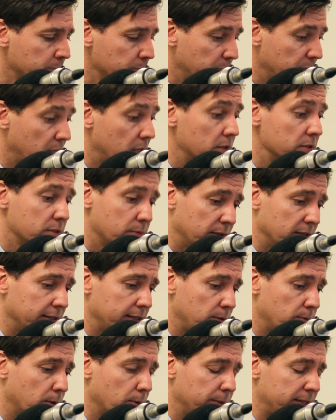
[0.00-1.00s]
But
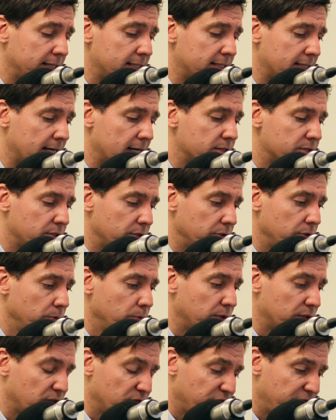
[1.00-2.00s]
ultimately, where we need to get to
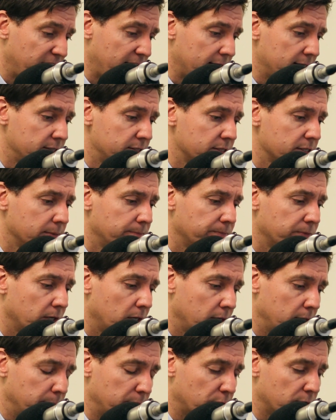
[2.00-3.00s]
with the feds
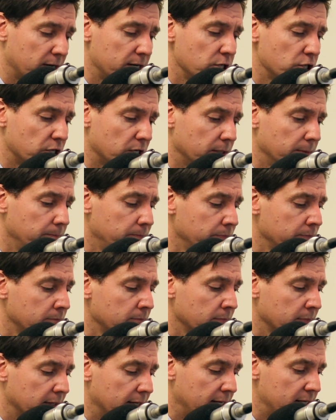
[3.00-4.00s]
on immigration
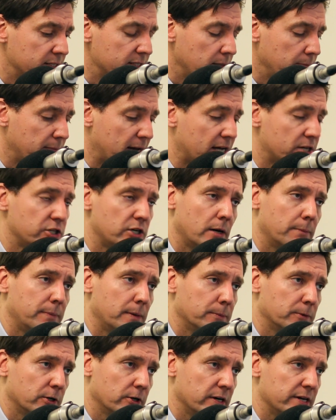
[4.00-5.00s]
is to match
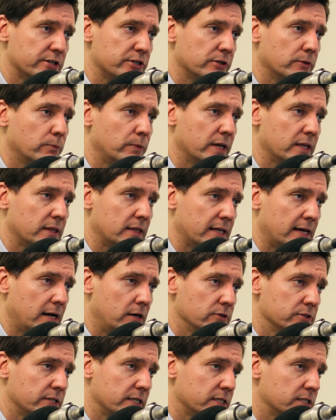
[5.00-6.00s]
up immigration with the
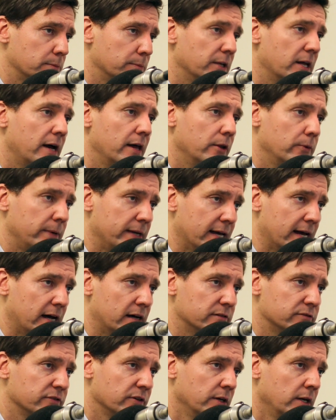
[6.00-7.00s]
housing supply that we
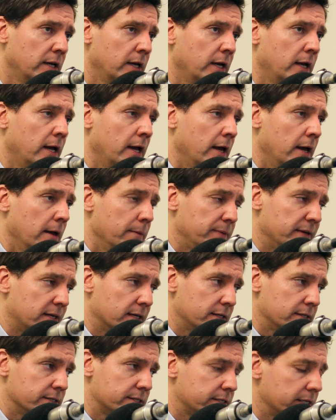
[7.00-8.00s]
have.
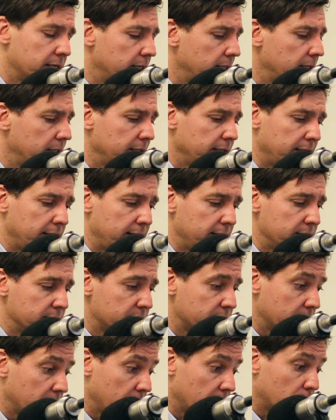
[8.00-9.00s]
Because it
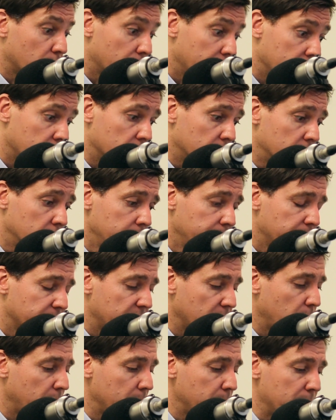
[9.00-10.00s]
is critical
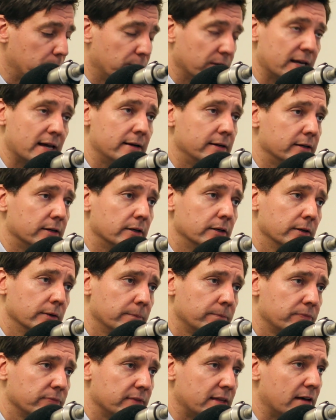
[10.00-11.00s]
that when people get here,
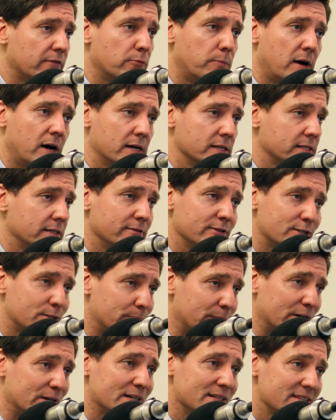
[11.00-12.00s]
they have a positive
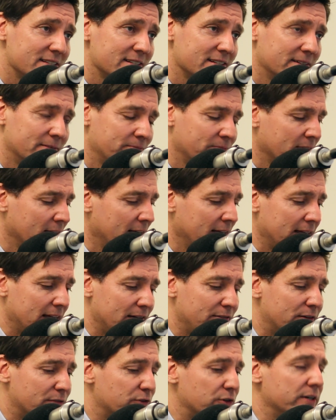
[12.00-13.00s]
experience,
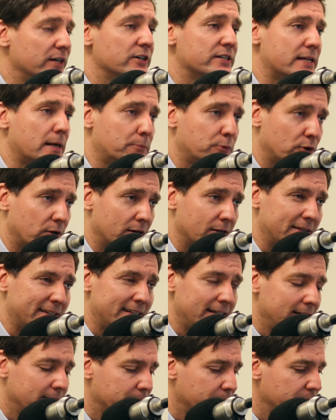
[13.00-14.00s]
even if they're here
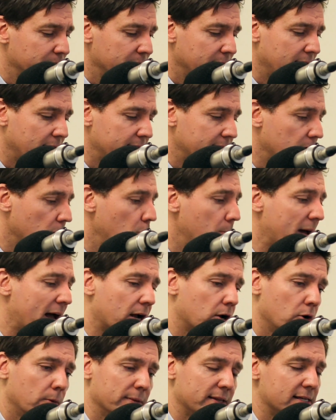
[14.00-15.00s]
temporarily, that they go
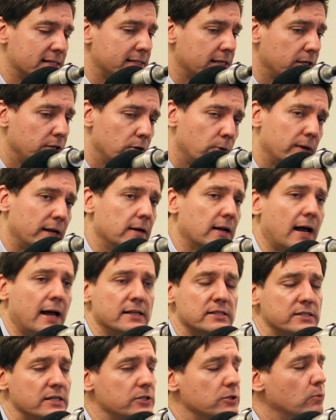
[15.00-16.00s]
back home and they say, you know what, I
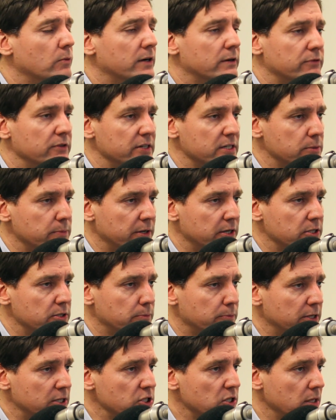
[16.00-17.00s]
had such a wonderful
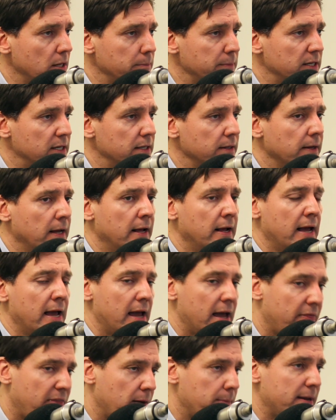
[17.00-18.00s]
experience in British Columbia,
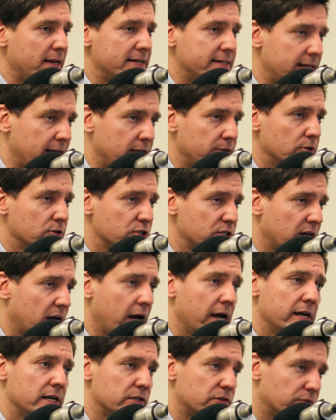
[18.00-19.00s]
and they maintain those
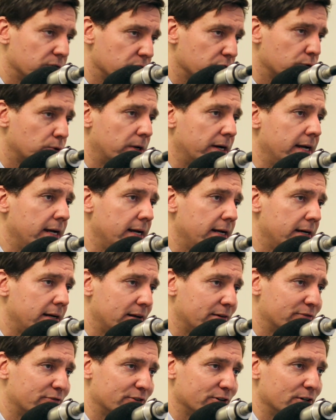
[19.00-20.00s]
ties for trade
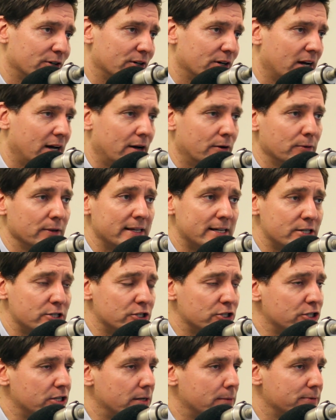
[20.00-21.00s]
and for
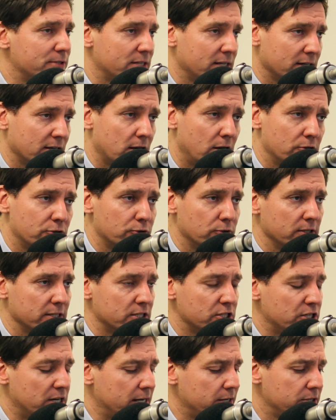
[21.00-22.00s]
relationships, and cultural
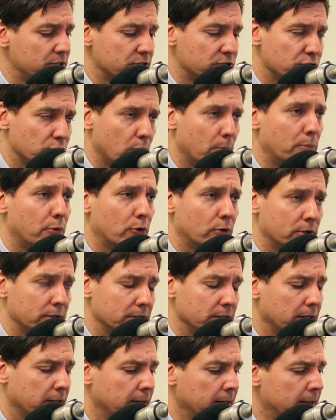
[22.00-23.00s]
exchanges is so
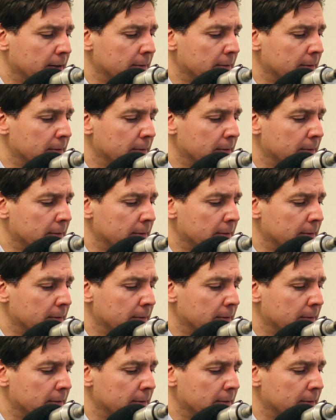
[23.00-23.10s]
important.